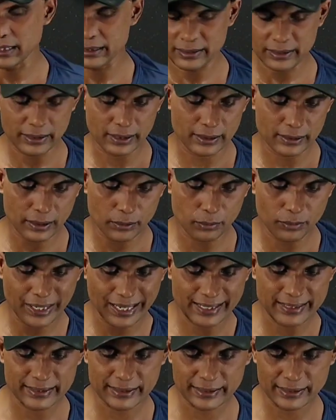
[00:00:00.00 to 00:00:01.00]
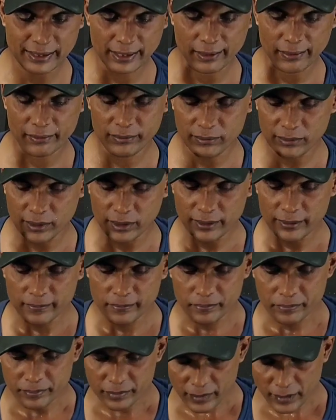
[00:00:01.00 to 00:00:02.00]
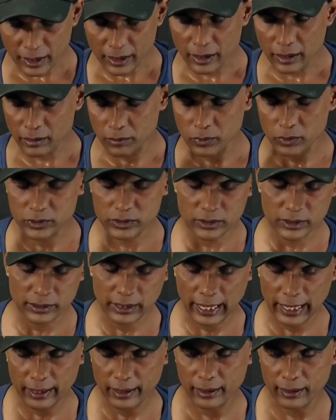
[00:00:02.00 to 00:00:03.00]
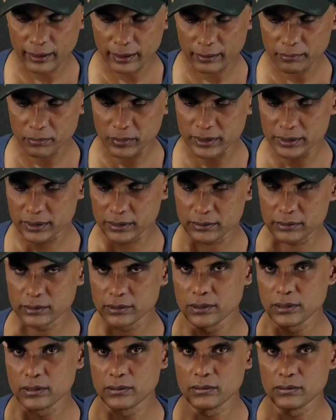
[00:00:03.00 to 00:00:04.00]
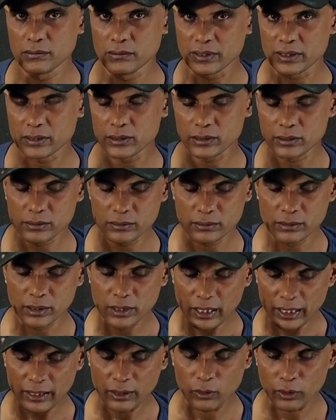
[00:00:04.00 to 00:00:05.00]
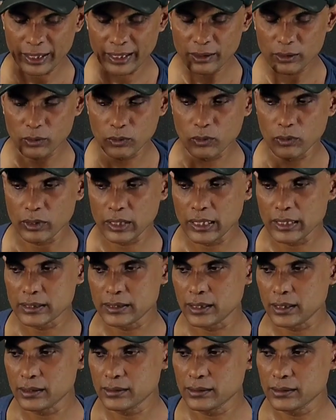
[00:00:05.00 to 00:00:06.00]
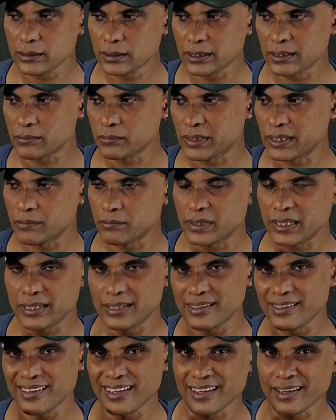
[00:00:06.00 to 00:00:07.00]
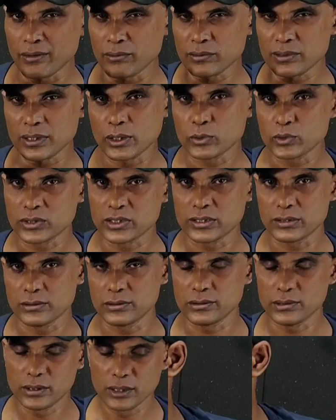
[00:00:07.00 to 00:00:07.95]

I think the price is around almost 900 plus, with including courier charge it may be around 1000.